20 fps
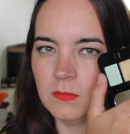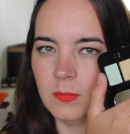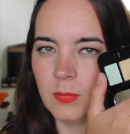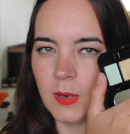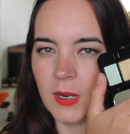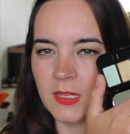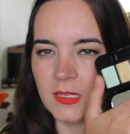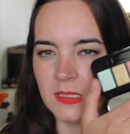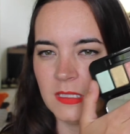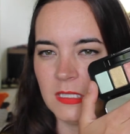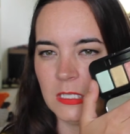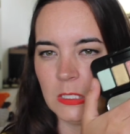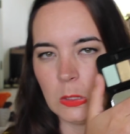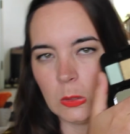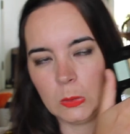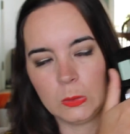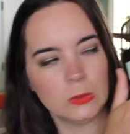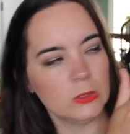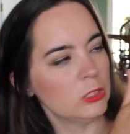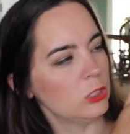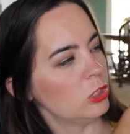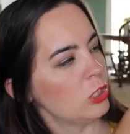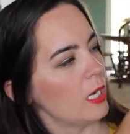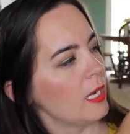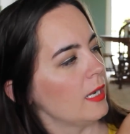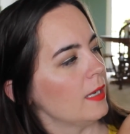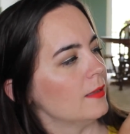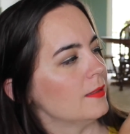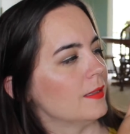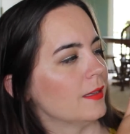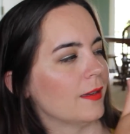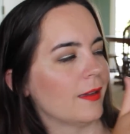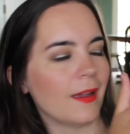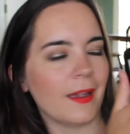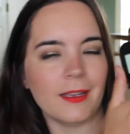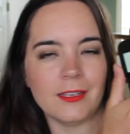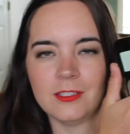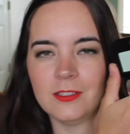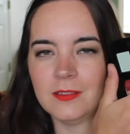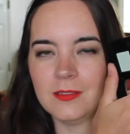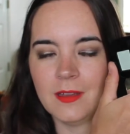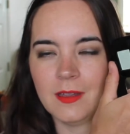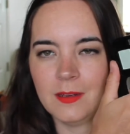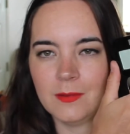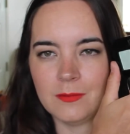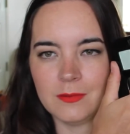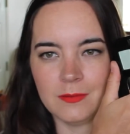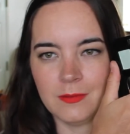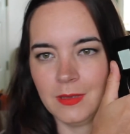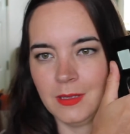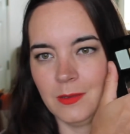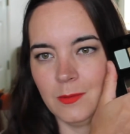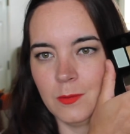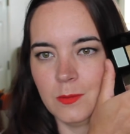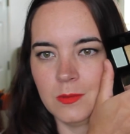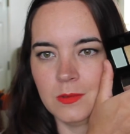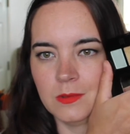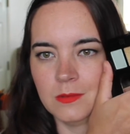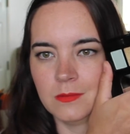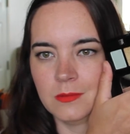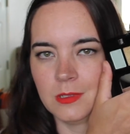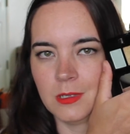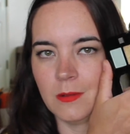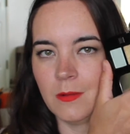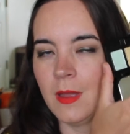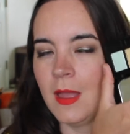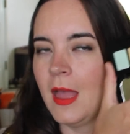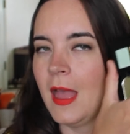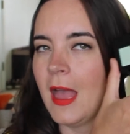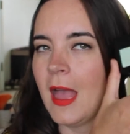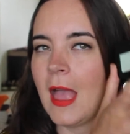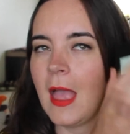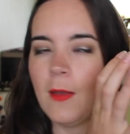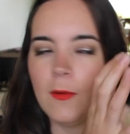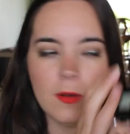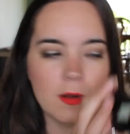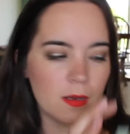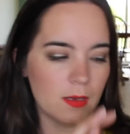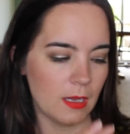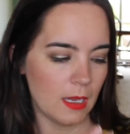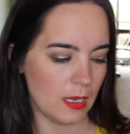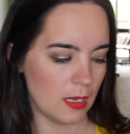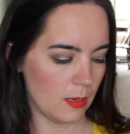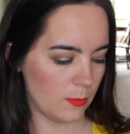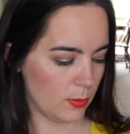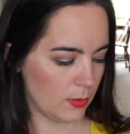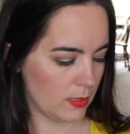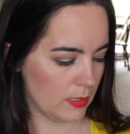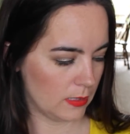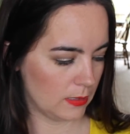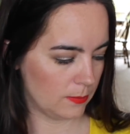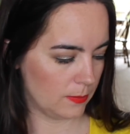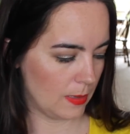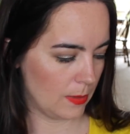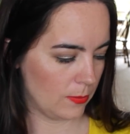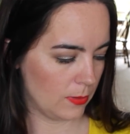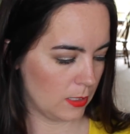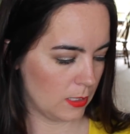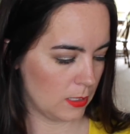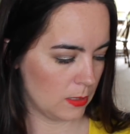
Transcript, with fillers: bronzy gold shades. Like, I just thought it was really cool. So I want to kind of put this baby to